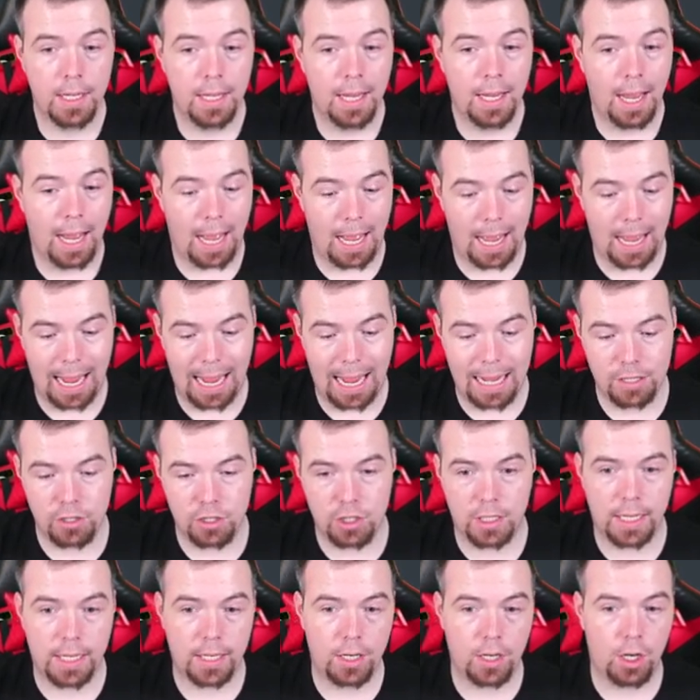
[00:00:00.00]

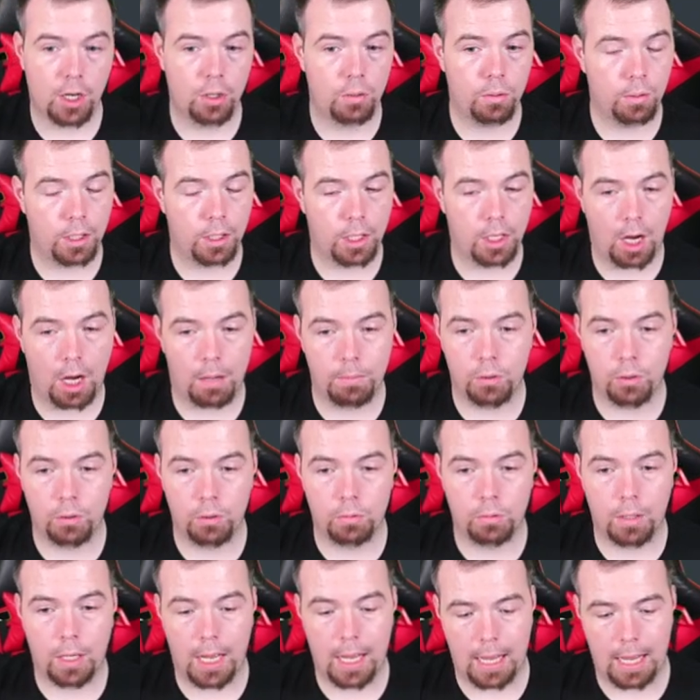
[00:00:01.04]
Angelino,
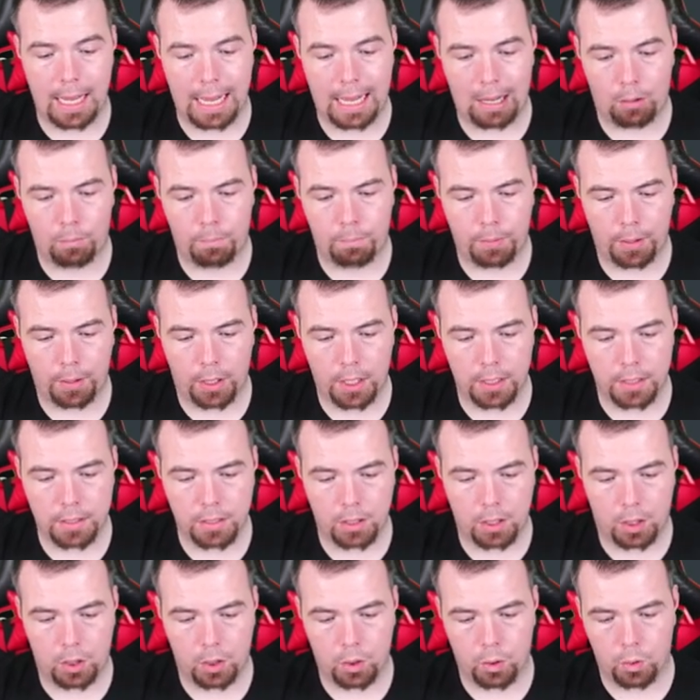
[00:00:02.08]
Cabal,
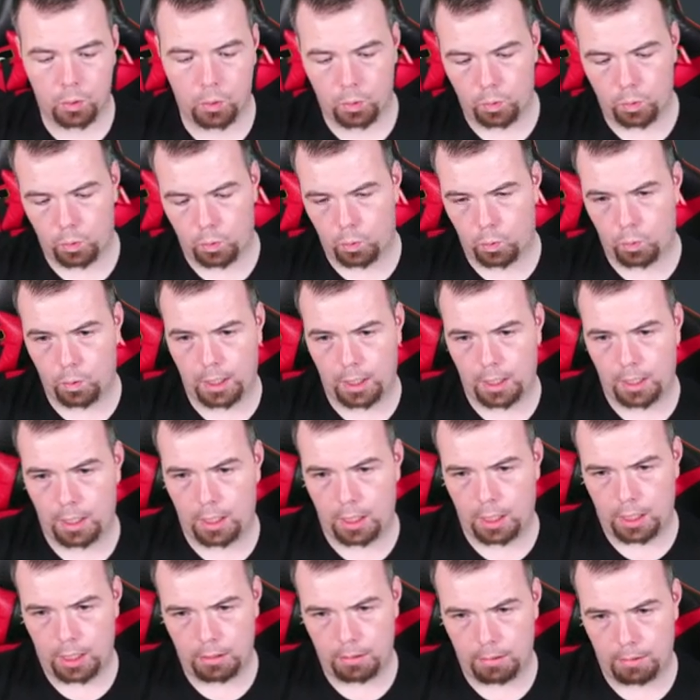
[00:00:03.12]
Alberto,
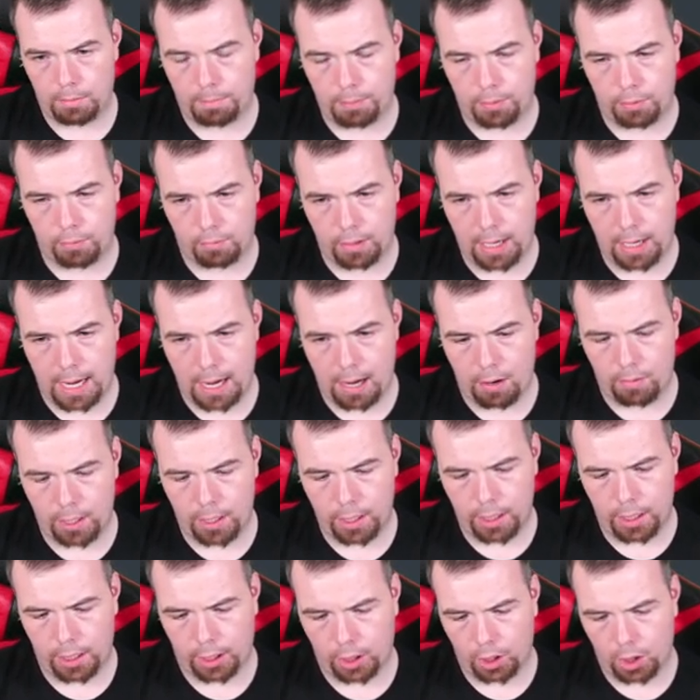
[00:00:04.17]

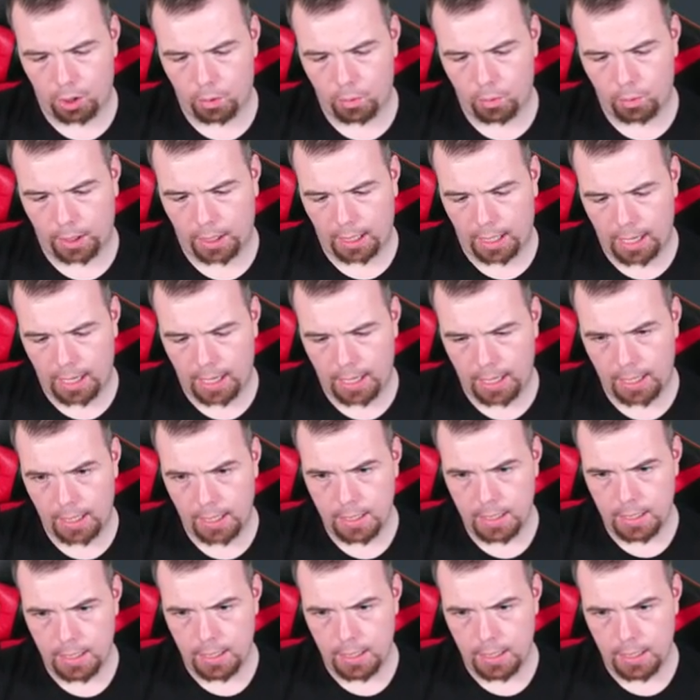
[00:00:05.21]
Pereira, Koke,